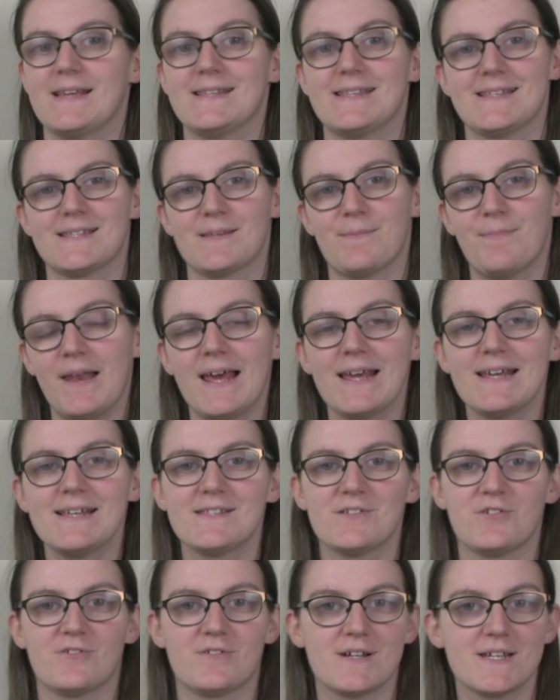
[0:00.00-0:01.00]
is it's a
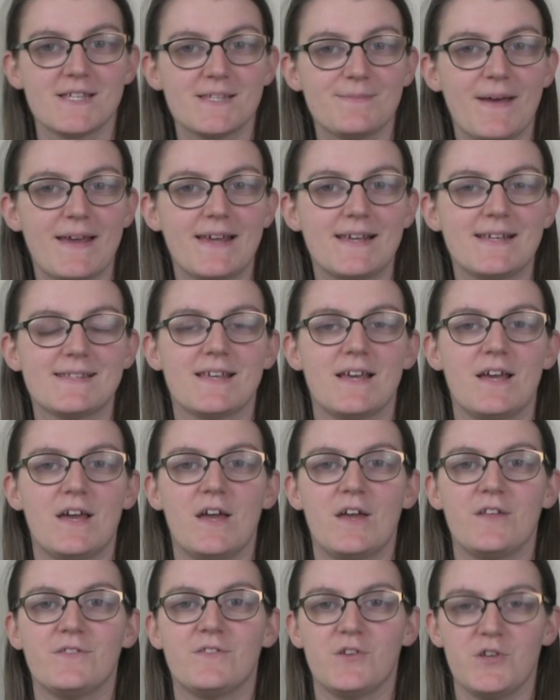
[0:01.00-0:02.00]
place or a space
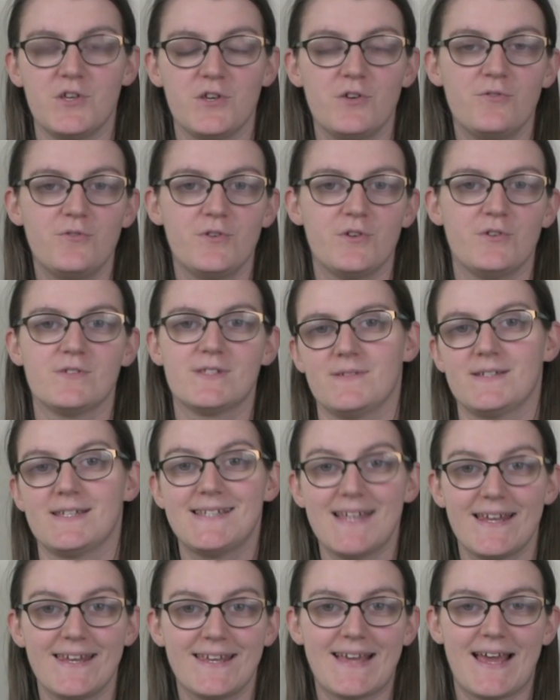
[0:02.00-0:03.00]
that you use to
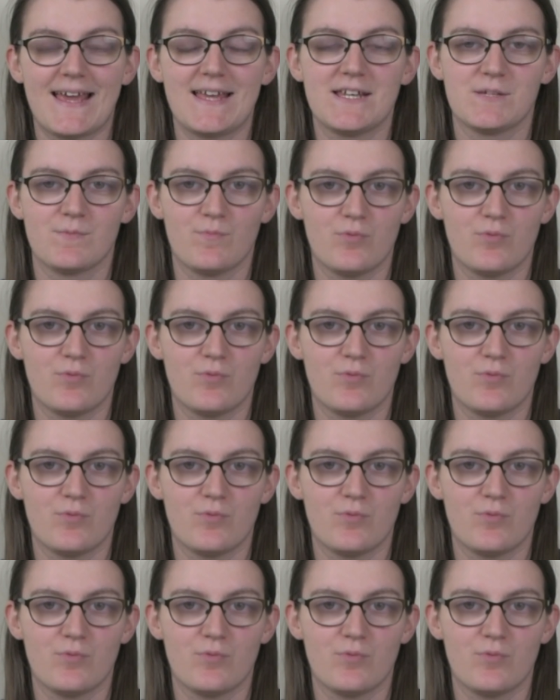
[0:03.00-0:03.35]
dedicate to